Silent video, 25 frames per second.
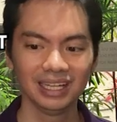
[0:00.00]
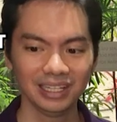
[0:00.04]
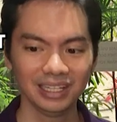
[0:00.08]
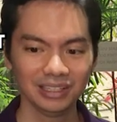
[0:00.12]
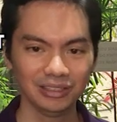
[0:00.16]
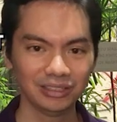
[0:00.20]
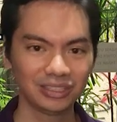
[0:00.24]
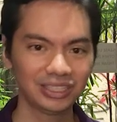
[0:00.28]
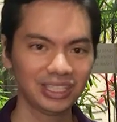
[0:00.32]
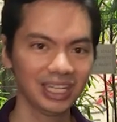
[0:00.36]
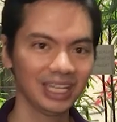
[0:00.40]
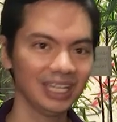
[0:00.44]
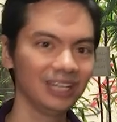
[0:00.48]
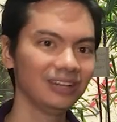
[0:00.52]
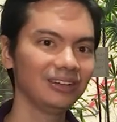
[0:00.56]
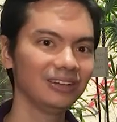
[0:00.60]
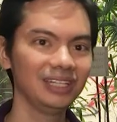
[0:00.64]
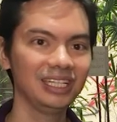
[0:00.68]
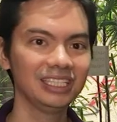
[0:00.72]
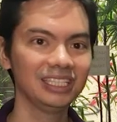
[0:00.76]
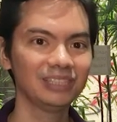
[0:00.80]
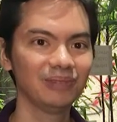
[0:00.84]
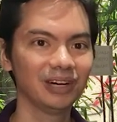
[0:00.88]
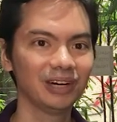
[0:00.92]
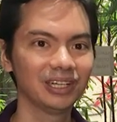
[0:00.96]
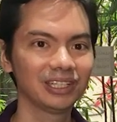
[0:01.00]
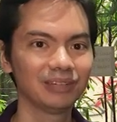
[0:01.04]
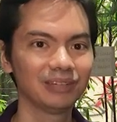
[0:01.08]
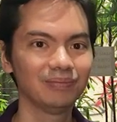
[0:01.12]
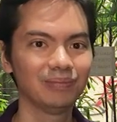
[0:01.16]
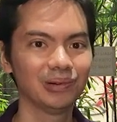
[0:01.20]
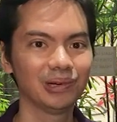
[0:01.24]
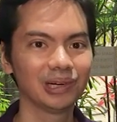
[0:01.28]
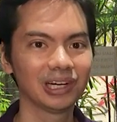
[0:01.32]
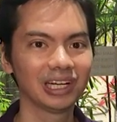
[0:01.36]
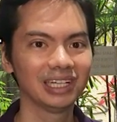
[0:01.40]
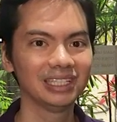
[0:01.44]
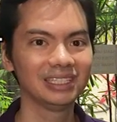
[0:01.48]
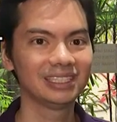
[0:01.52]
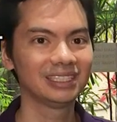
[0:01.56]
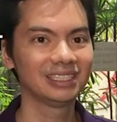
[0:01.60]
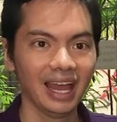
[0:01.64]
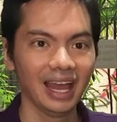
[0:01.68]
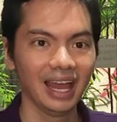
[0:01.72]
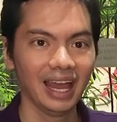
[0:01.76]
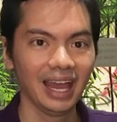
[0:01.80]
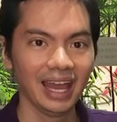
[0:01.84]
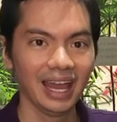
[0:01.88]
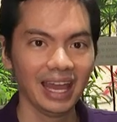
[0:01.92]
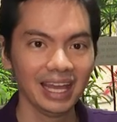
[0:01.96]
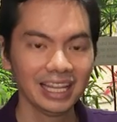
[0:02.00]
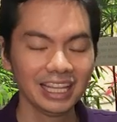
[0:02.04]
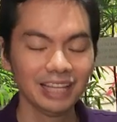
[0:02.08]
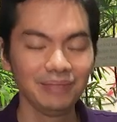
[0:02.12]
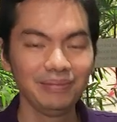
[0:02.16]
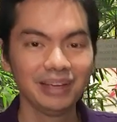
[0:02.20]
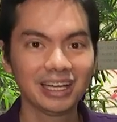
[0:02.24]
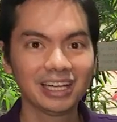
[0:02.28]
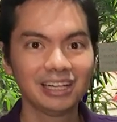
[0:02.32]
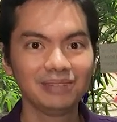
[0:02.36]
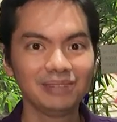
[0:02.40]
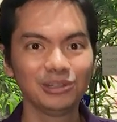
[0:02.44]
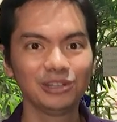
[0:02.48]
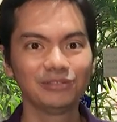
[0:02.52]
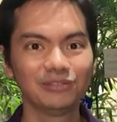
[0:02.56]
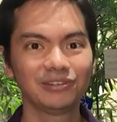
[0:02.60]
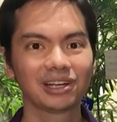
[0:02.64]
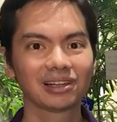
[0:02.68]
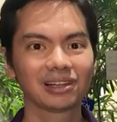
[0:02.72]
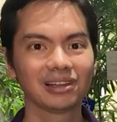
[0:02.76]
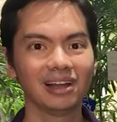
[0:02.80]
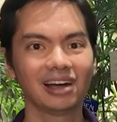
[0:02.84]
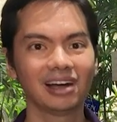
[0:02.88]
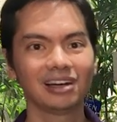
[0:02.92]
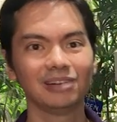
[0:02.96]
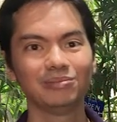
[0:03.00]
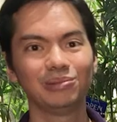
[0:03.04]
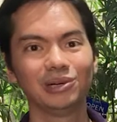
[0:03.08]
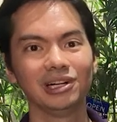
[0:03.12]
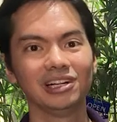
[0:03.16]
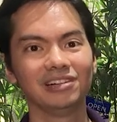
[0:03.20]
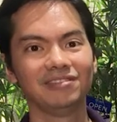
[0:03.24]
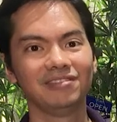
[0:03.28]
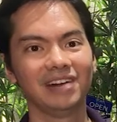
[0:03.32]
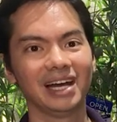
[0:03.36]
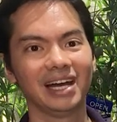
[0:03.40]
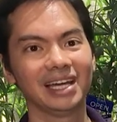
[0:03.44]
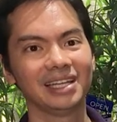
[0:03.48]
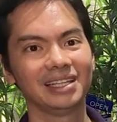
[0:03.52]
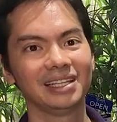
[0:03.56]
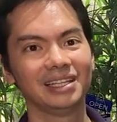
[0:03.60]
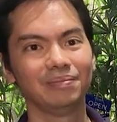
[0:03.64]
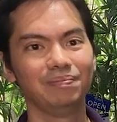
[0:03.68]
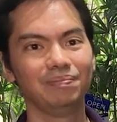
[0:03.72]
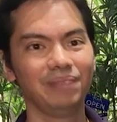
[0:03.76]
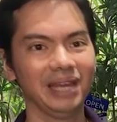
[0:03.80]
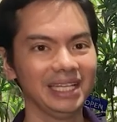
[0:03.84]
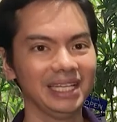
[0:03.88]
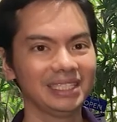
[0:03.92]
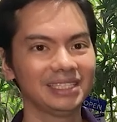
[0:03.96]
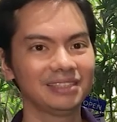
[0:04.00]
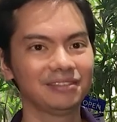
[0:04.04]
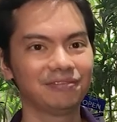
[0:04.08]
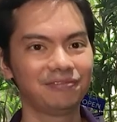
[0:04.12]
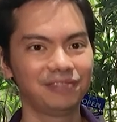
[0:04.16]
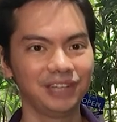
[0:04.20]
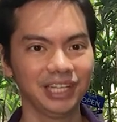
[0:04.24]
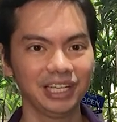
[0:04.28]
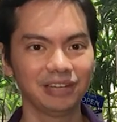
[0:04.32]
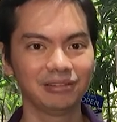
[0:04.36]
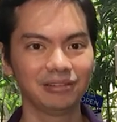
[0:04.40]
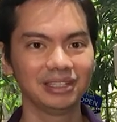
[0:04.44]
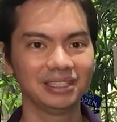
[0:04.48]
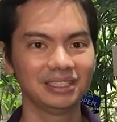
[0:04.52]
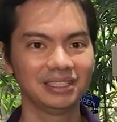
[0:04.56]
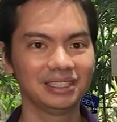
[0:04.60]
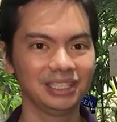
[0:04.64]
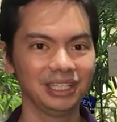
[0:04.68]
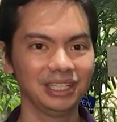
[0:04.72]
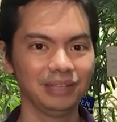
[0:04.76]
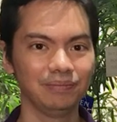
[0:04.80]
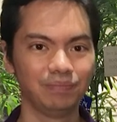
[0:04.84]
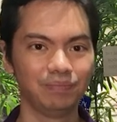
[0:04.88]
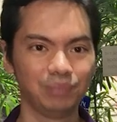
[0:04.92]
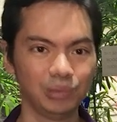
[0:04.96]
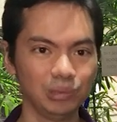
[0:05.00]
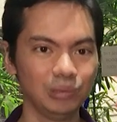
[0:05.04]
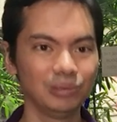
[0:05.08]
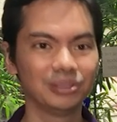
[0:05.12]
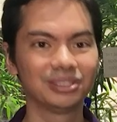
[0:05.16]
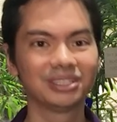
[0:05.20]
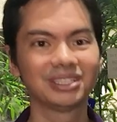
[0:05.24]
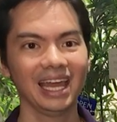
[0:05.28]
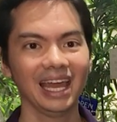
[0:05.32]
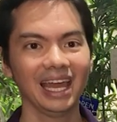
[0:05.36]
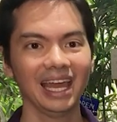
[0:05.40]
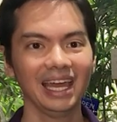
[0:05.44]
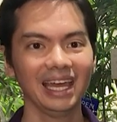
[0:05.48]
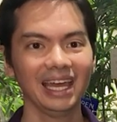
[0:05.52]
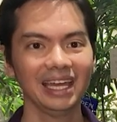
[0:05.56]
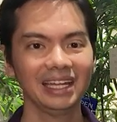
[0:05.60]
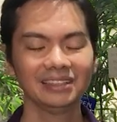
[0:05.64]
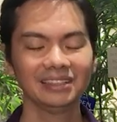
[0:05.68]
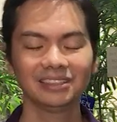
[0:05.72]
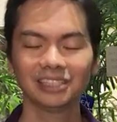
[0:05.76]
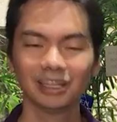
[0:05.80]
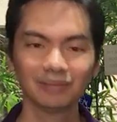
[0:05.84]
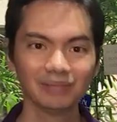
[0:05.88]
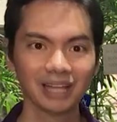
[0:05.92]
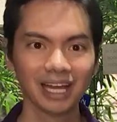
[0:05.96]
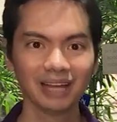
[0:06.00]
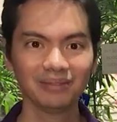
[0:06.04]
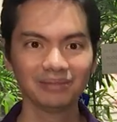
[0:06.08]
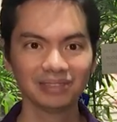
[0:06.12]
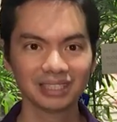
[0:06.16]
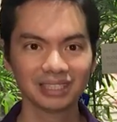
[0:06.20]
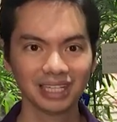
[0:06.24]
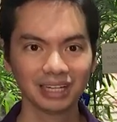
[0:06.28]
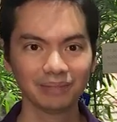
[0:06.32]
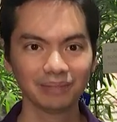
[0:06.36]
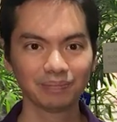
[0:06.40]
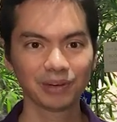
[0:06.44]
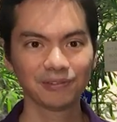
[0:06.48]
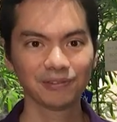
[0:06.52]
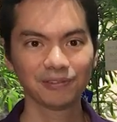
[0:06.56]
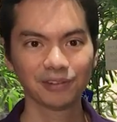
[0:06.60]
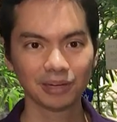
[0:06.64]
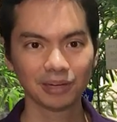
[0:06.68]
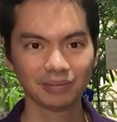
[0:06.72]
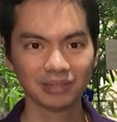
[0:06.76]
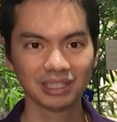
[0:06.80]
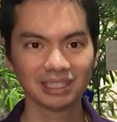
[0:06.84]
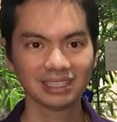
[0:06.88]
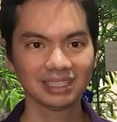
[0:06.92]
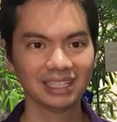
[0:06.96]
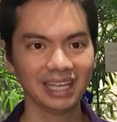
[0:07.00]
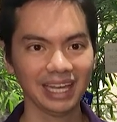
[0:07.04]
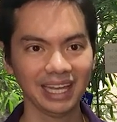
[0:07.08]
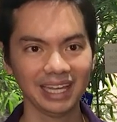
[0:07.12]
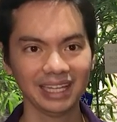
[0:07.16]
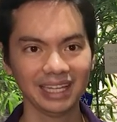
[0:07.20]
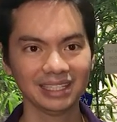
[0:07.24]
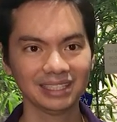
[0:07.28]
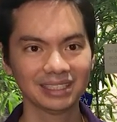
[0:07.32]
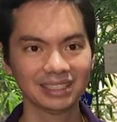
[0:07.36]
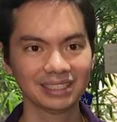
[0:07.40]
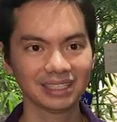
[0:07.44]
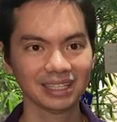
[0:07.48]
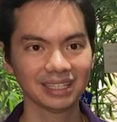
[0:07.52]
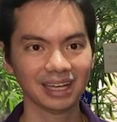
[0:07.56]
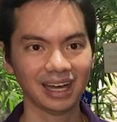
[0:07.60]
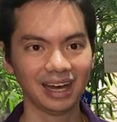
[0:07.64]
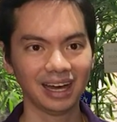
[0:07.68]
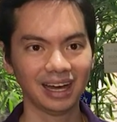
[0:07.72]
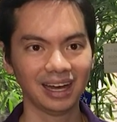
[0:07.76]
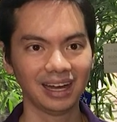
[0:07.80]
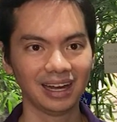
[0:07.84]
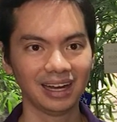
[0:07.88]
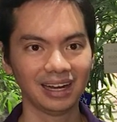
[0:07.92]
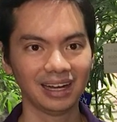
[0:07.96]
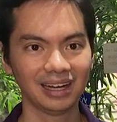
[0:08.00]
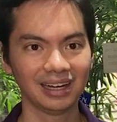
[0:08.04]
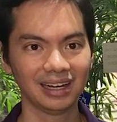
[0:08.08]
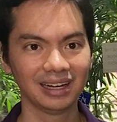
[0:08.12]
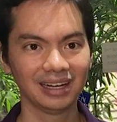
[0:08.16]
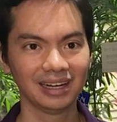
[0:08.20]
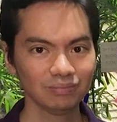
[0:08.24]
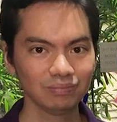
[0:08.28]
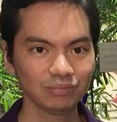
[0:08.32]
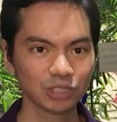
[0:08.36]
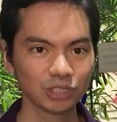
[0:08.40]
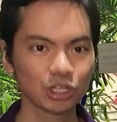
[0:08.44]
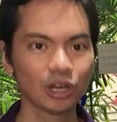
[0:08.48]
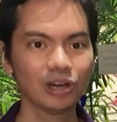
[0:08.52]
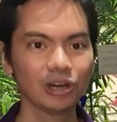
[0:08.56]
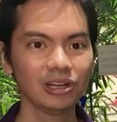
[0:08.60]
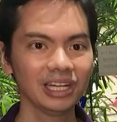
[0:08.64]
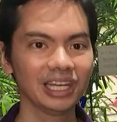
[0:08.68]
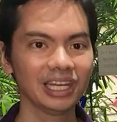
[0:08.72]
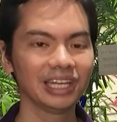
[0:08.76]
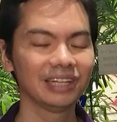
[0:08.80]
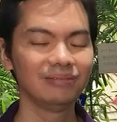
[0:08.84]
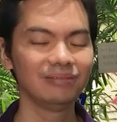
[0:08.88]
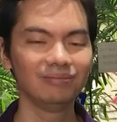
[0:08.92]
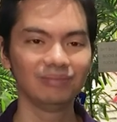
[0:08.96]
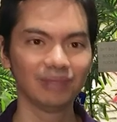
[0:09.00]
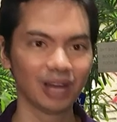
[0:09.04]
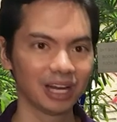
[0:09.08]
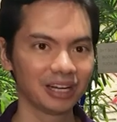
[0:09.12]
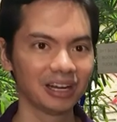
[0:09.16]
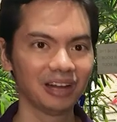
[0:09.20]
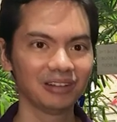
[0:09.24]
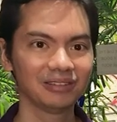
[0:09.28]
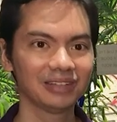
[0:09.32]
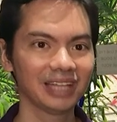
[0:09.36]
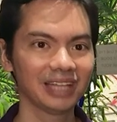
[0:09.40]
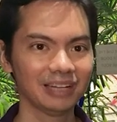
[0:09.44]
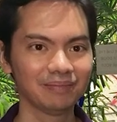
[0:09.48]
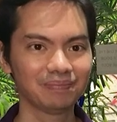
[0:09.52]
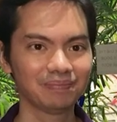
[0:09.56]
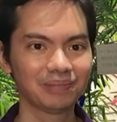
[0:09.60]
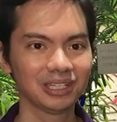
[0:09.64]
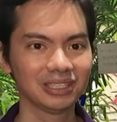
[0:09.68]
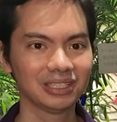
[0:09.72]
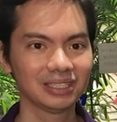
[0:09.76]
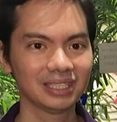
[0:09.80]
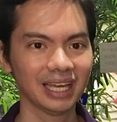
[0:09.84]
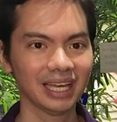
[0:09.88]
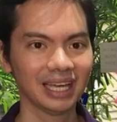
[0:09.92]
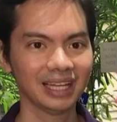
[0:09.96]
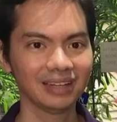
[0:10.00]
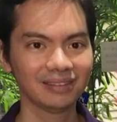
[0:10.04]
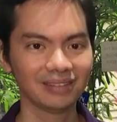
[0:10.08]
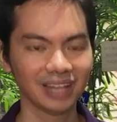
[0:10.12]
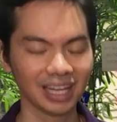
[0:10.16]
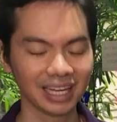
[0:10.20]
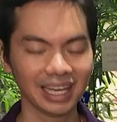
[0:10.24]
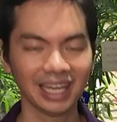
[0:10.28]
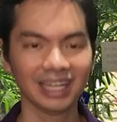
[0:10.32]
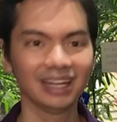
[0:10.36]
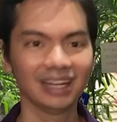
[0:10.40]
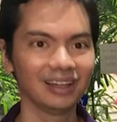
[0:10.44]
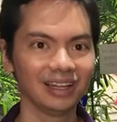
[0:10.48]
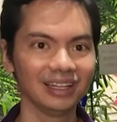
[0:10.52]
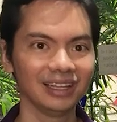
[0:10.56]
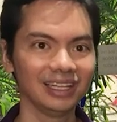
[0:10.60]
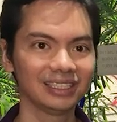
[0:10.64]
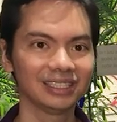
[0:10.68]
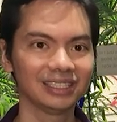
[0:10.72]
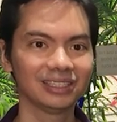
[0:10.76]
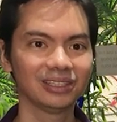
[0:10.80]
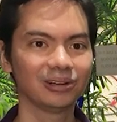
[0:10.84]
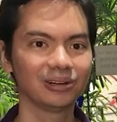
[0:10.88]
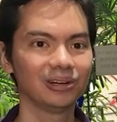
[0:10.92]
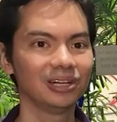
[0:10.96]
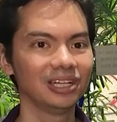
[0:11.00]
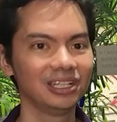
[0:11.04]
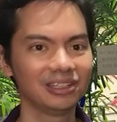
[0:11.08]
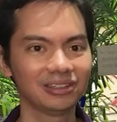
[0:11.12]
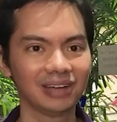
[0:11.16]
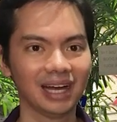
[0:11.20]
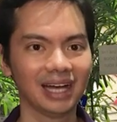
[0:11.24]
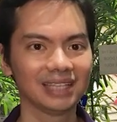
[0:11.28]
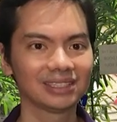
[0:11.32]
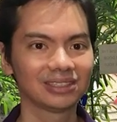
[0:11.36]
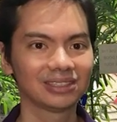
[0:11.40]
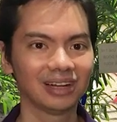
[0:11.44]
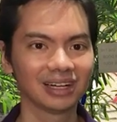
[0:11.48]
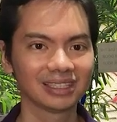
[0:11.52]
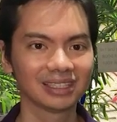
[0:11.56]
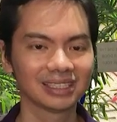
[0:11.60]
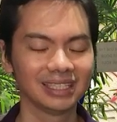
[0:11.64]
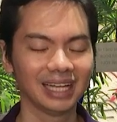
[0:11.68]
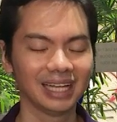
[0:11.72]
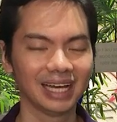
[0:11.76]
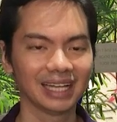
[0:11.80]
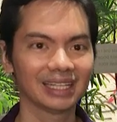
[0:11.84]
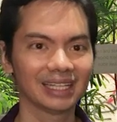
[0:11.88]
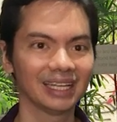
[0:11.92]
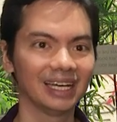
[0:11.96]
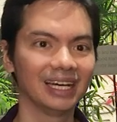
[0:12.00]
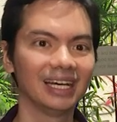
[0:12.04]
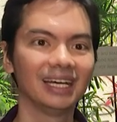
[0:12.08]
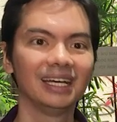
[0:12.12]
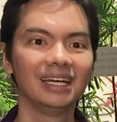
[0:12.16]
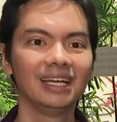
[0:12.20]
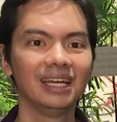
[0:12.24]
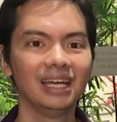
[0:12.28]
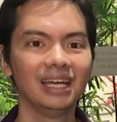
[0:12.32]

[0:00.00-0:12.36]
You stick it on these motherboards and they become overclockable via the base frequency boost. And sometimes the performance gains are solid, around 10%. Again, this is according to ASRock's data.